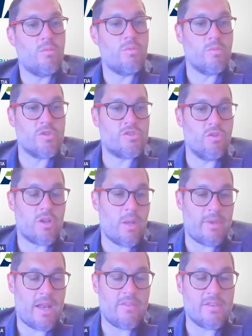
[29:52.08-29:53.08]
we're still
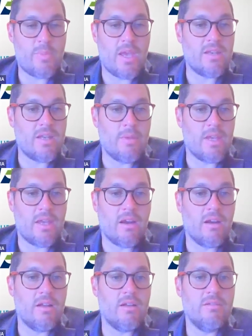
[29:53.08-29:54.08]
coming out of this pandemic
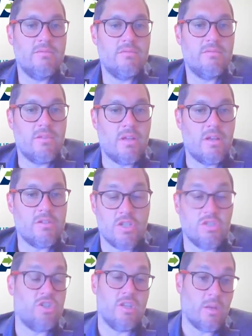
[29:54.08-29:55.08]
era.
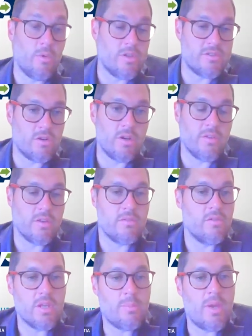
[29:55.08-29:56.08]
She did it once during
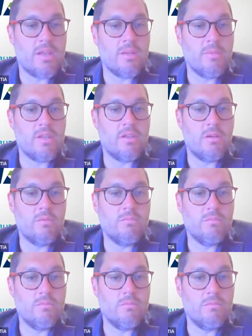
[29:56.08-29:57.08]
the pandemic,
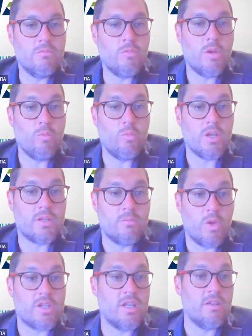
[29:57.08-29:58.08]

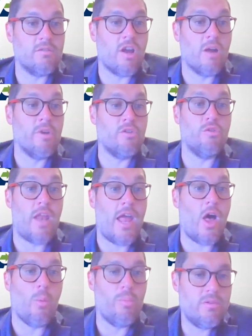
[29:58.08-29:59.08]
what can government do to
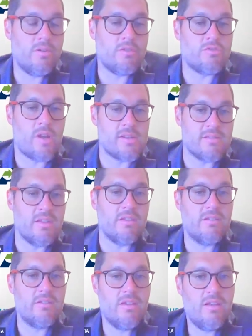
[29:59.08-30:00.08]
help address
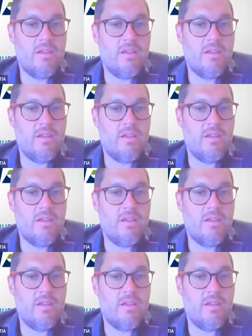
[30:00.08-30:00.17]
this?